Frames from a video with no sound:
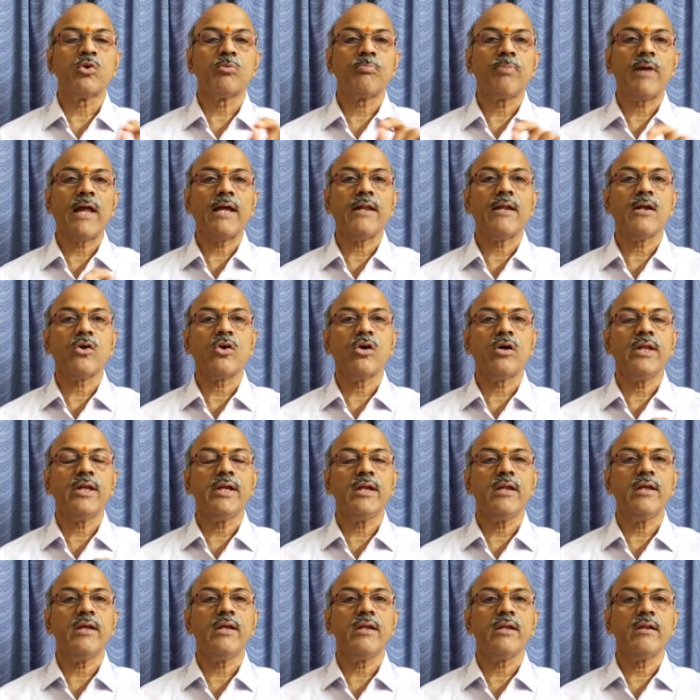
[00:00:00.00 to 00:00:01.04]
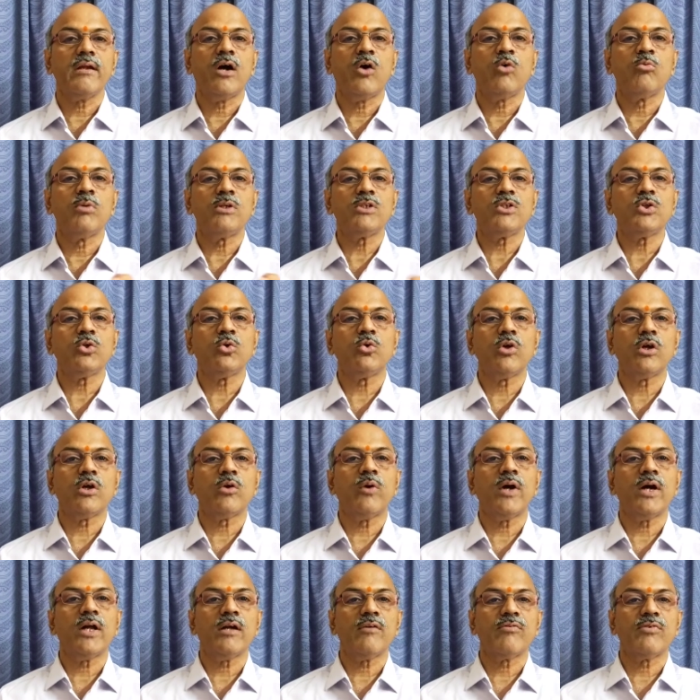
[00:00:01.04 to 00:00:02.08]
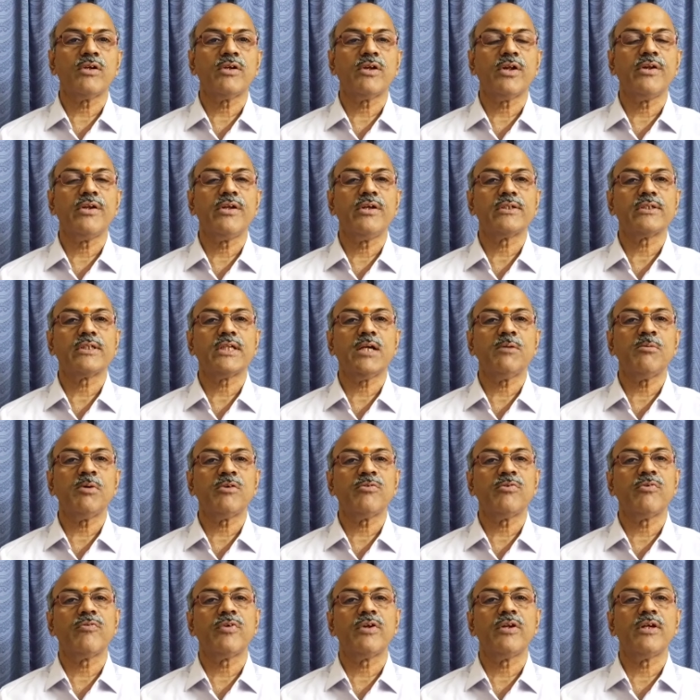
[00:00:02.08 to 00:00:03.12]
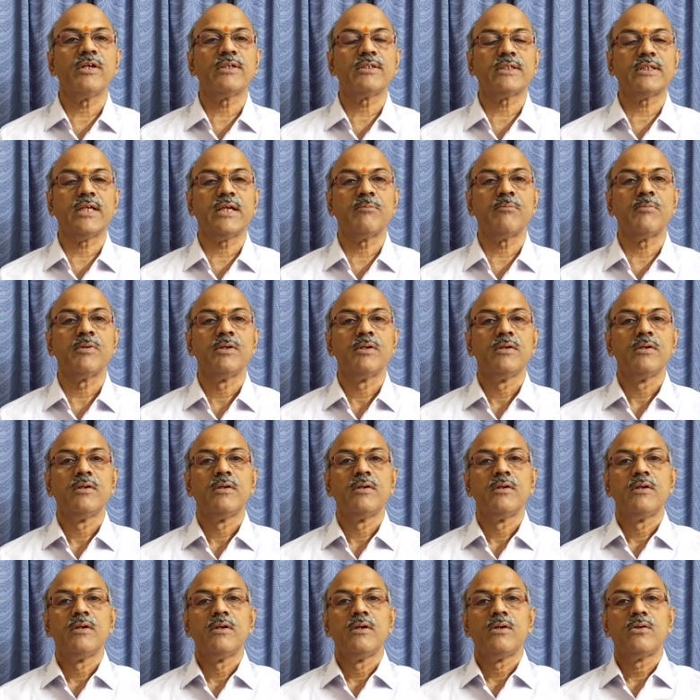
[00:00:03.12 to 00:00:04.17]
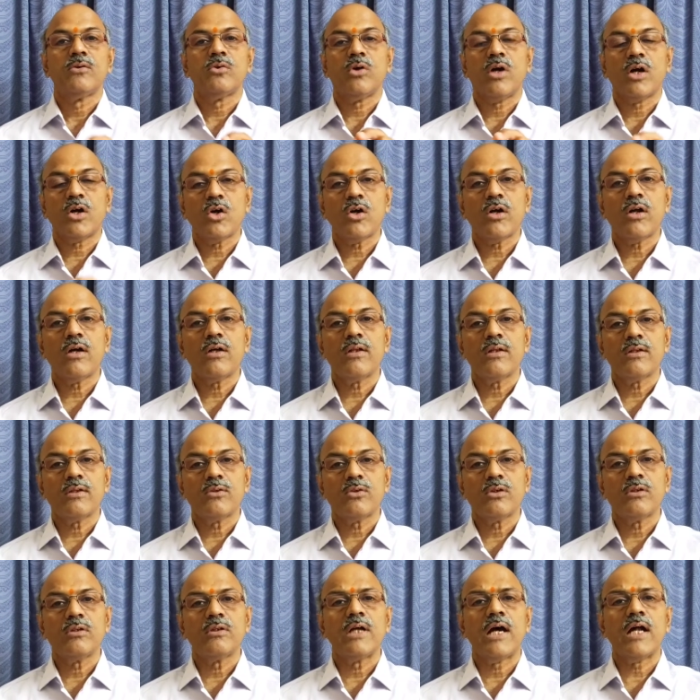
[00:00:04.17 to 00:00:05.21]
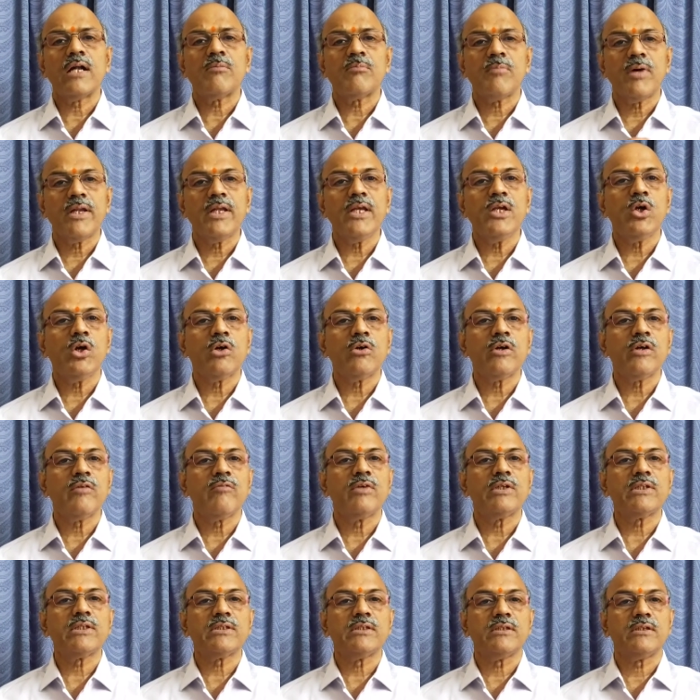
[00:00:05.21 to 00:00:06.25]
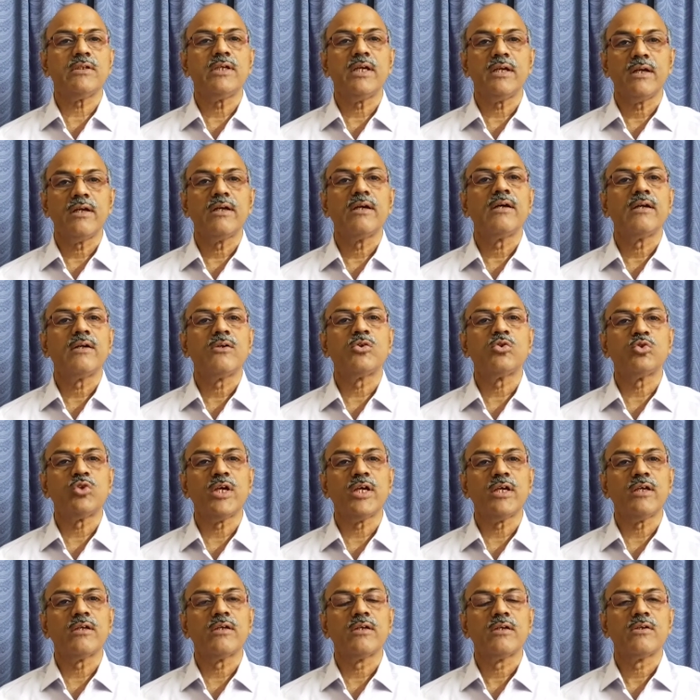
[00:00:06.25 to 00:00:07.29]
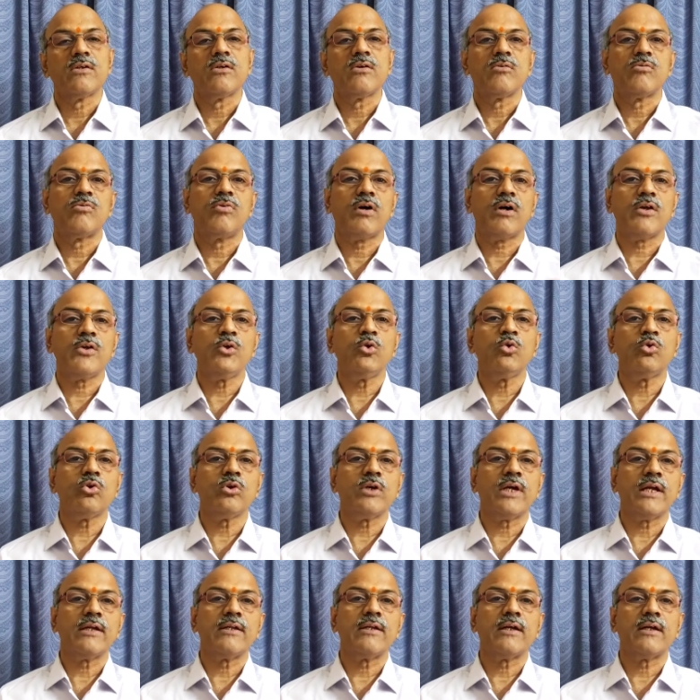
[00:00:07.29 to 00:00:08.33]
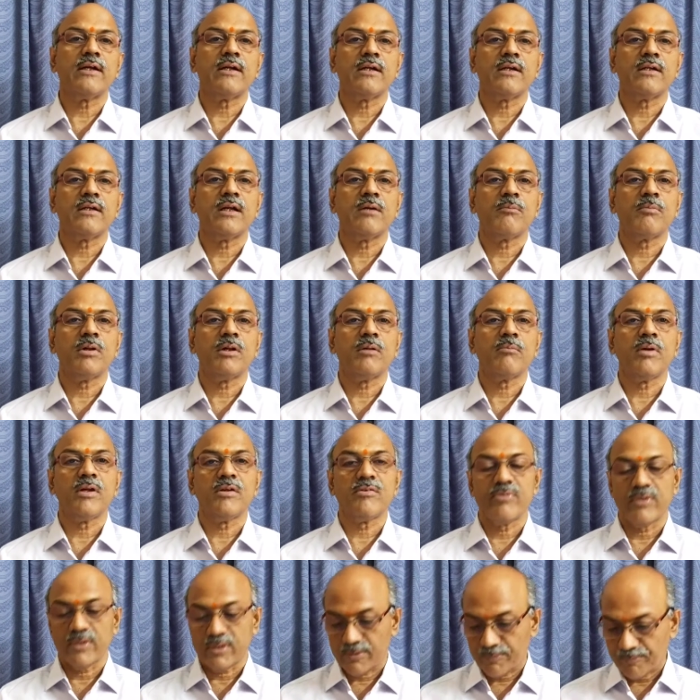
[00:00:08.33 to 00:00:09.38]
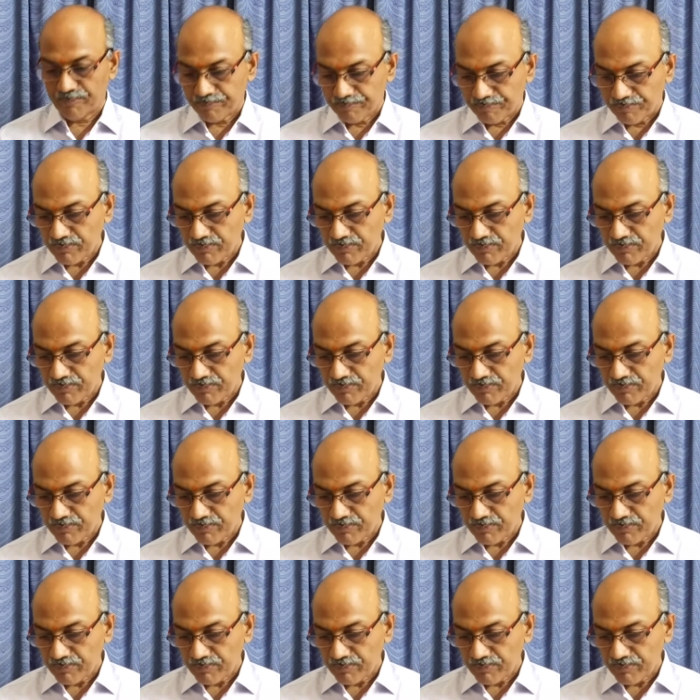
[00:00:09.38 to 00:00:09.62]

So plan accordingly how much you require after 10 years time or 15 years time. So that money you have to invest today for you to get that double benefit.